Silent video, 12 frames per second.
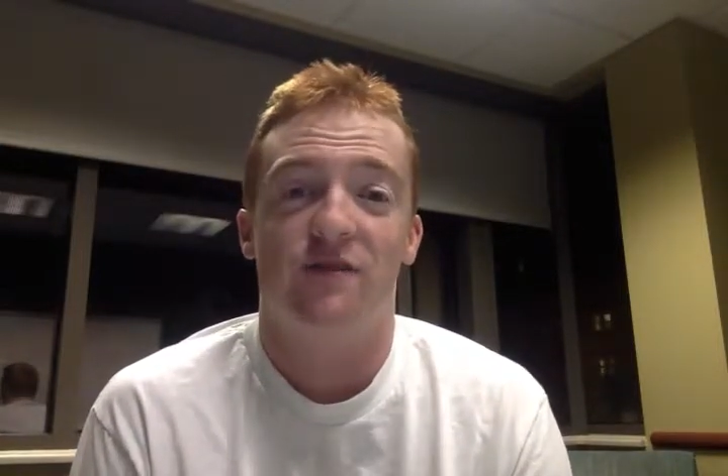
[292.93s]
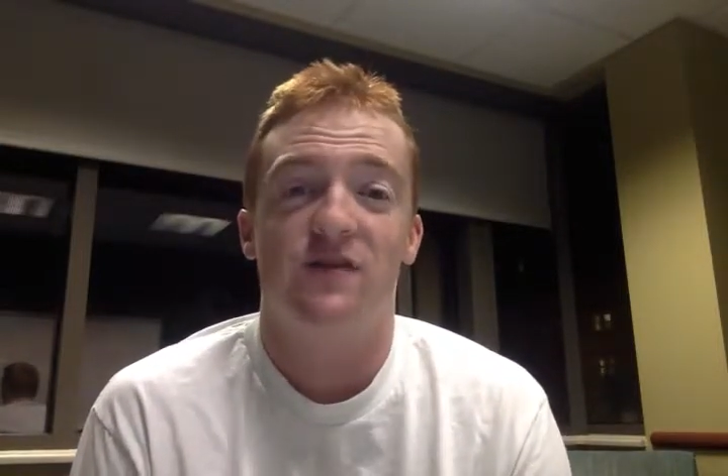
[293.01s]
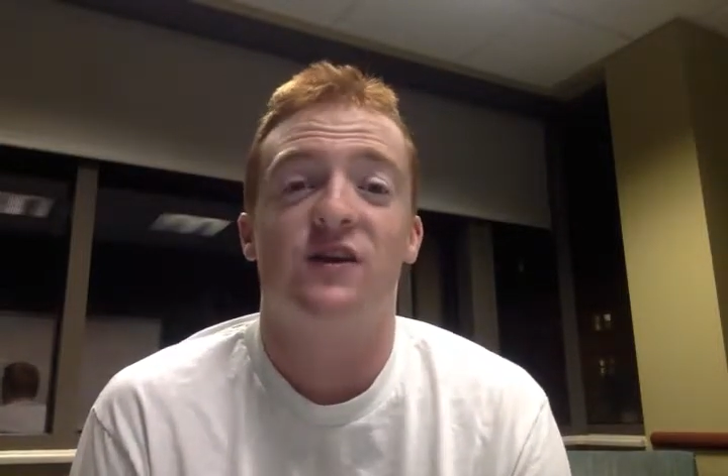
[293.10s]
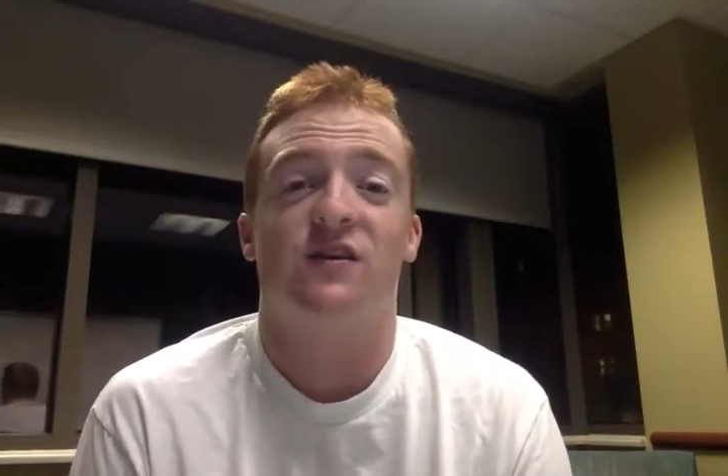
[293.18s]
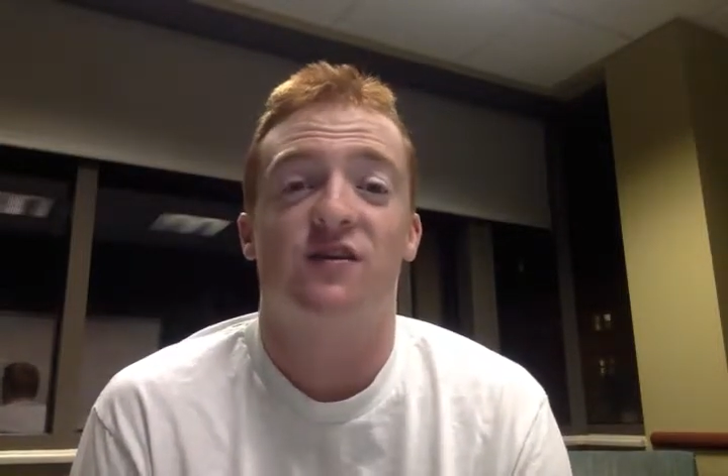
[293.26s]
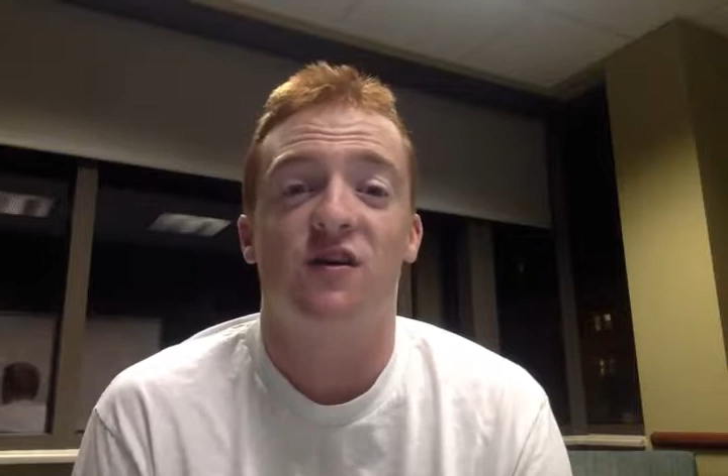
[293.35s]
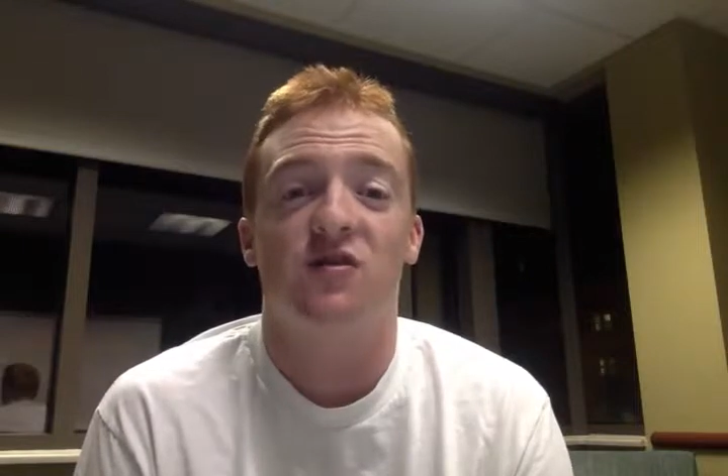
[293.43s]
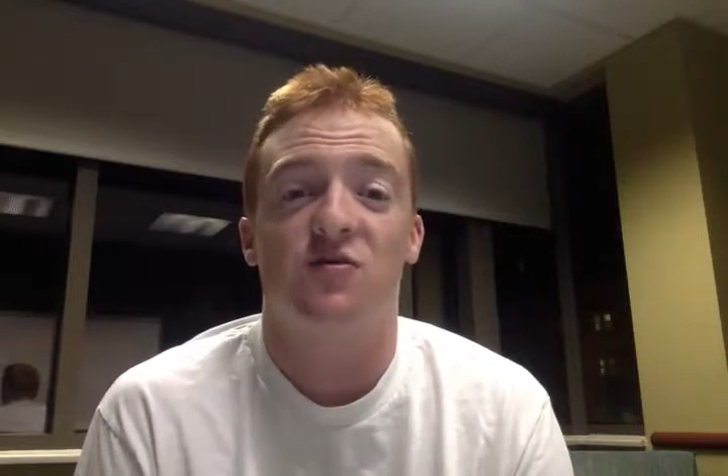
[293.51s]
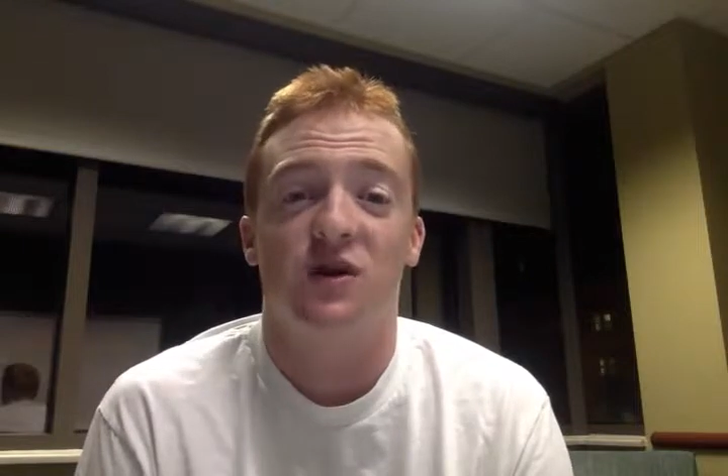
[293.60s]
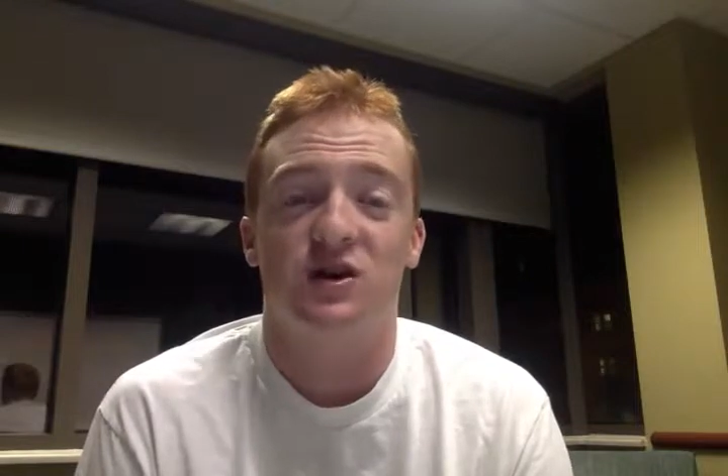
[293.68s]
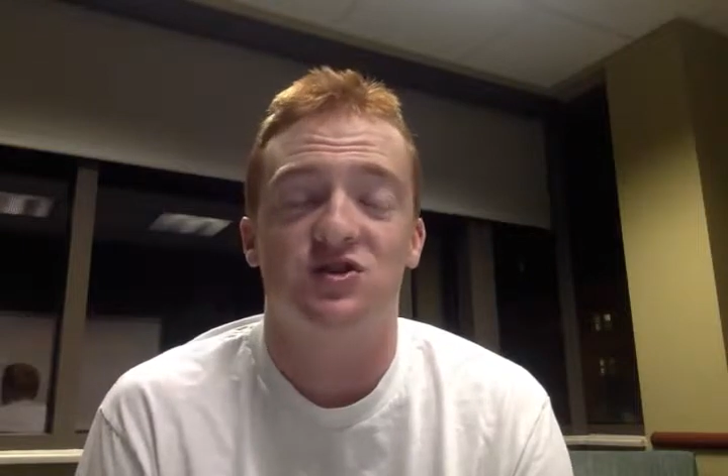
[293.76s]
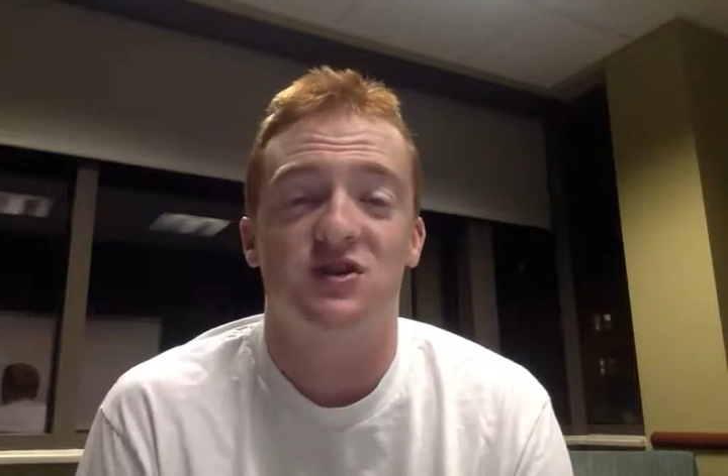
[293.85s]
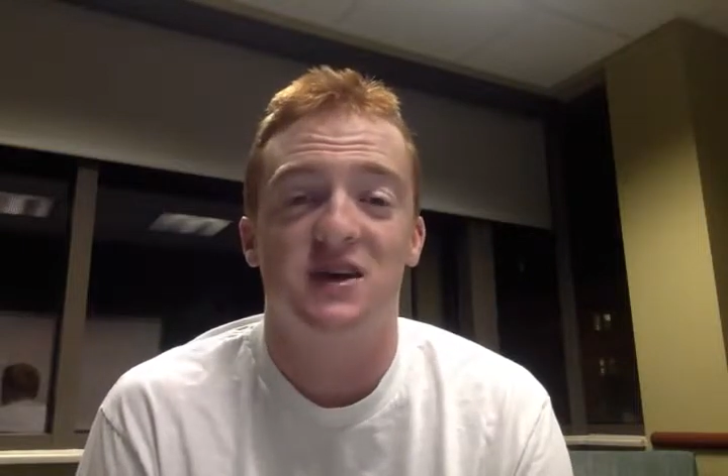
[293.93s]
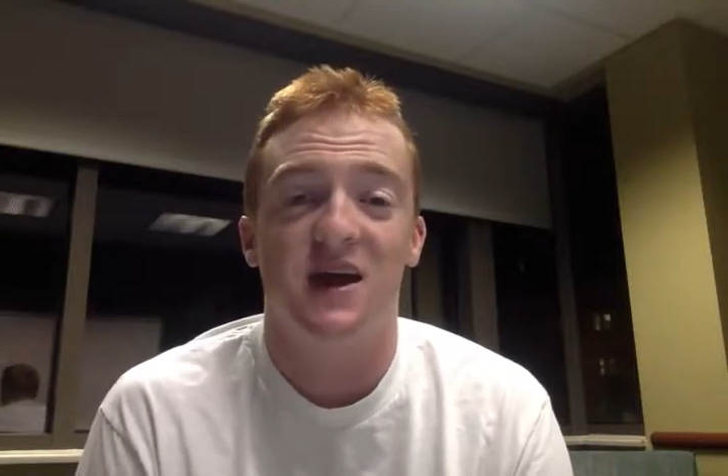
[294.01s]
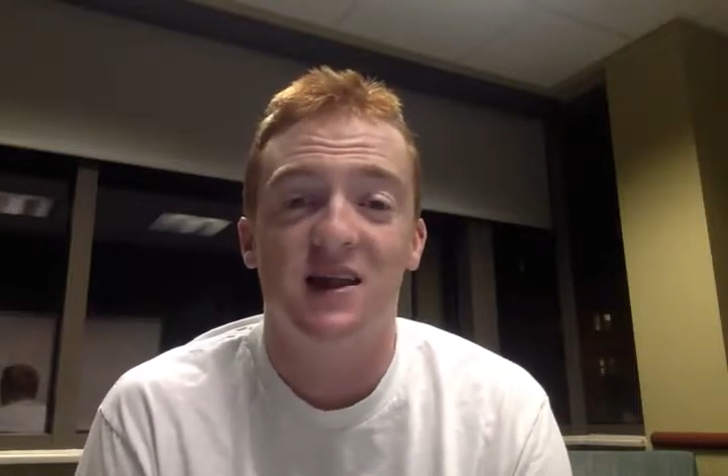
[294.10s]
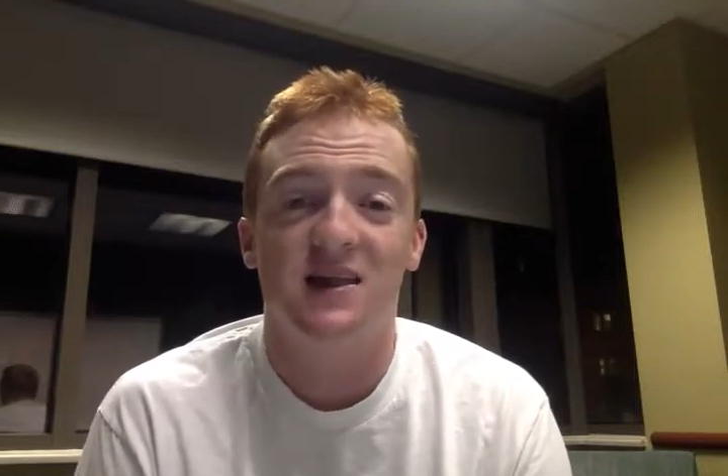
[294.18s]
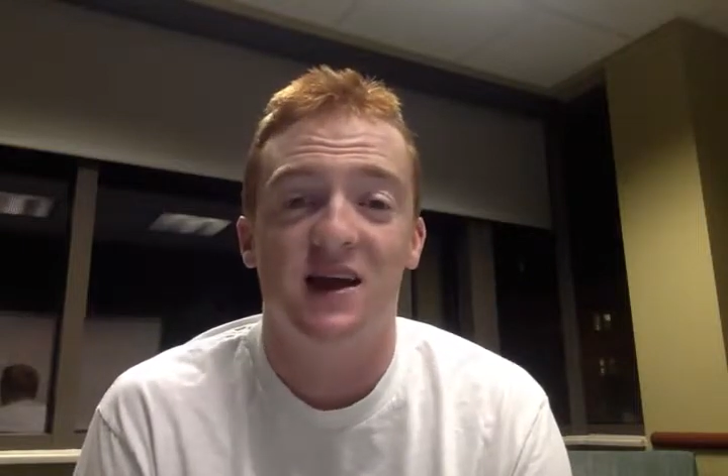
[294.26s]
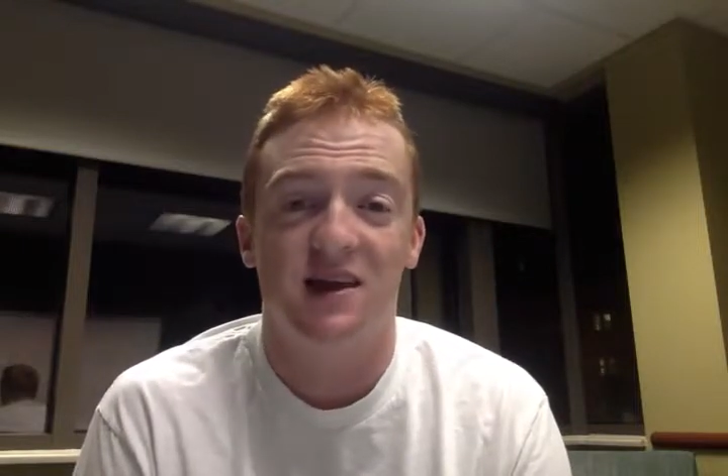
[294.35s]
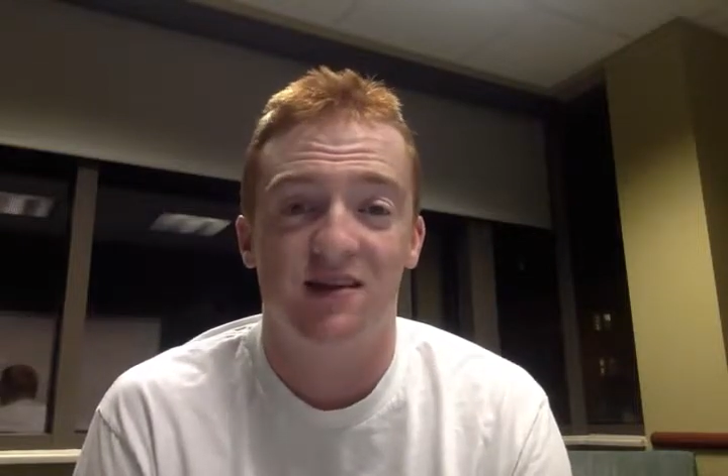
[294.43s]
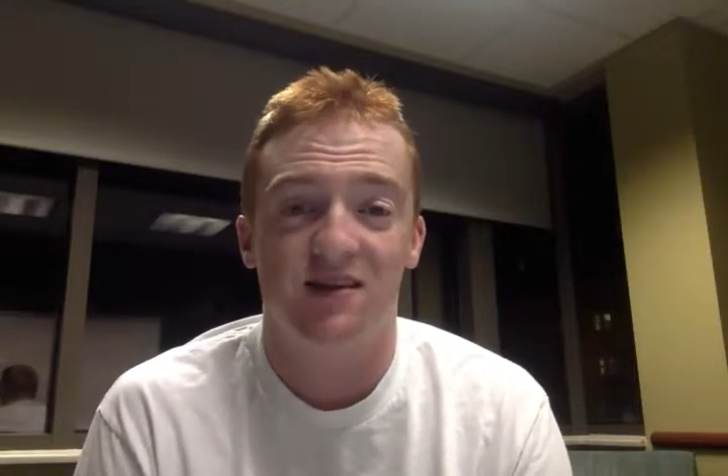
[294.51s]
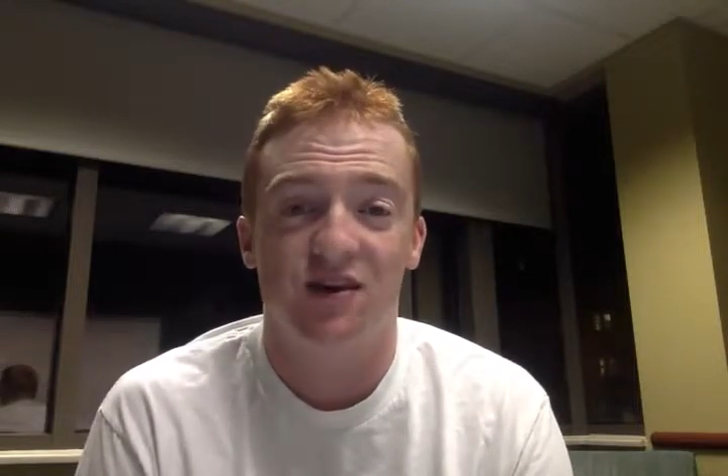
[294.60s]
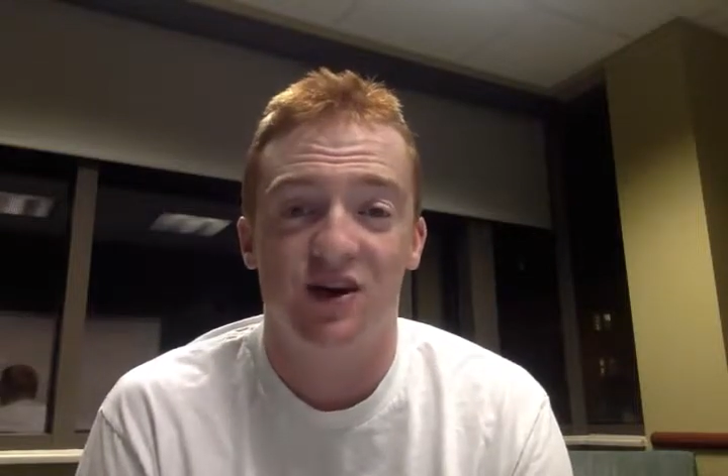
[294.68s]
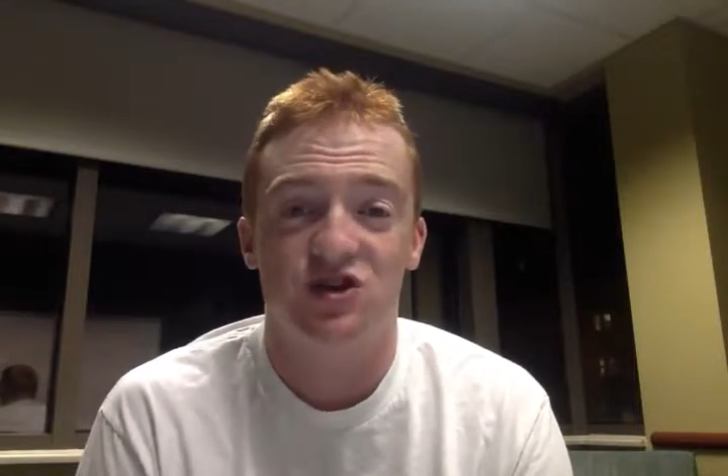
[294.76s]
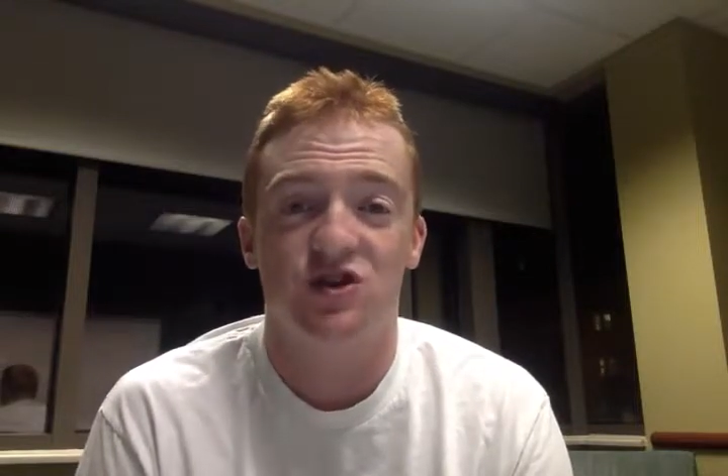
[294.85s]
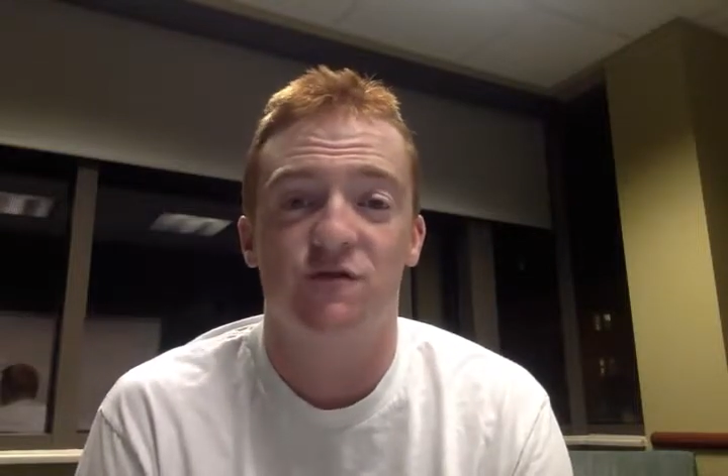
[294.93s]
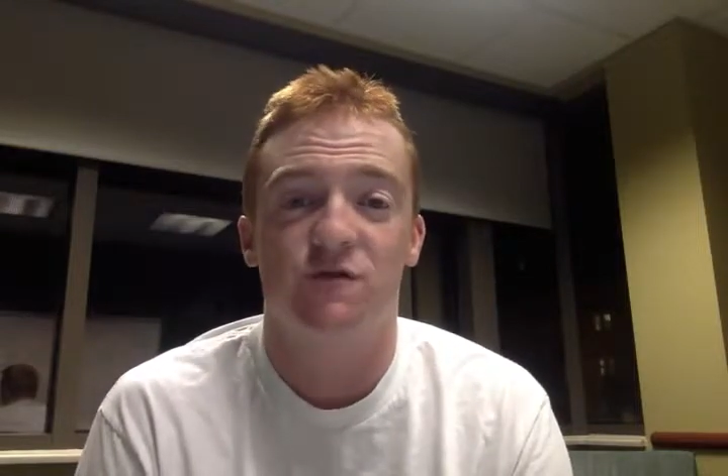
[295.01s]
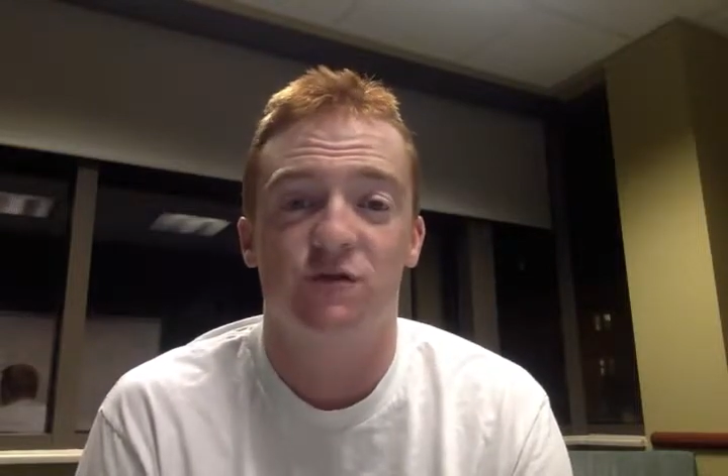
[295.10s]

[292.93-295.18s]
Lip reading: Phoenix Suns will actually get that selection